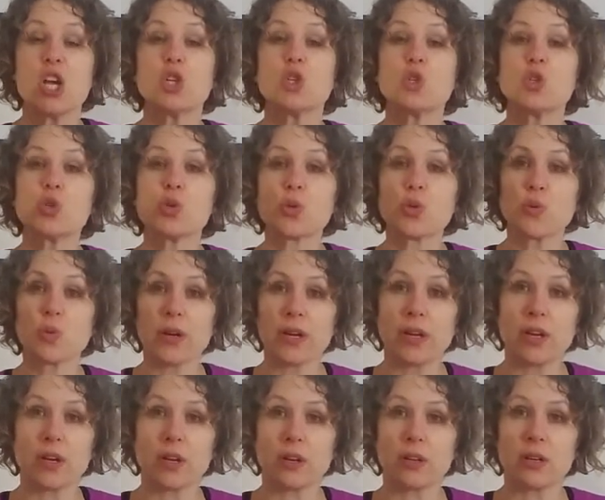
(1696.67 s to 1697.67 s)

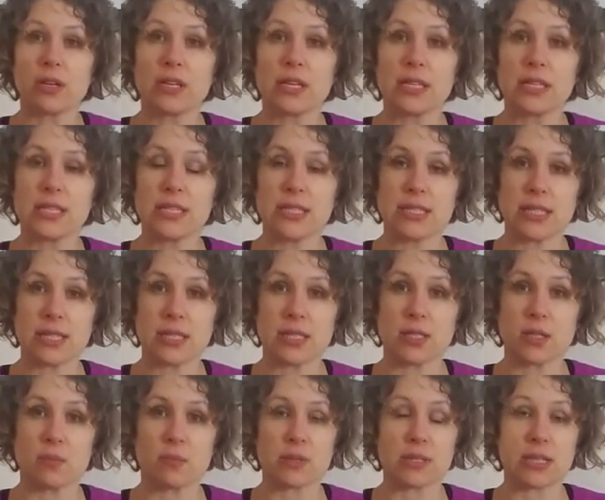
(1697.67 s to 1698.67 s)
trigger
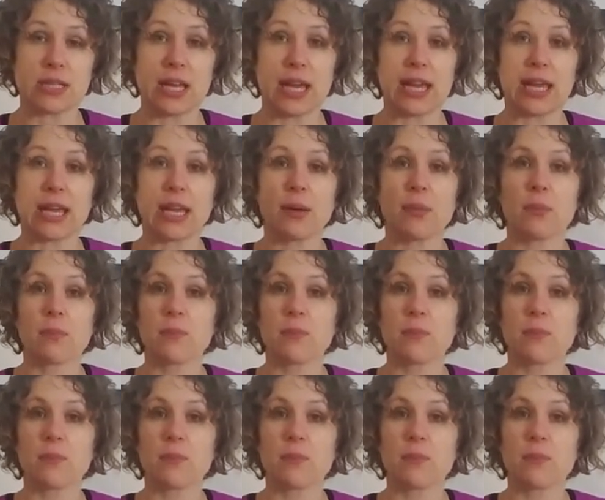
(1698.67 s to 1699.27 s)
systems like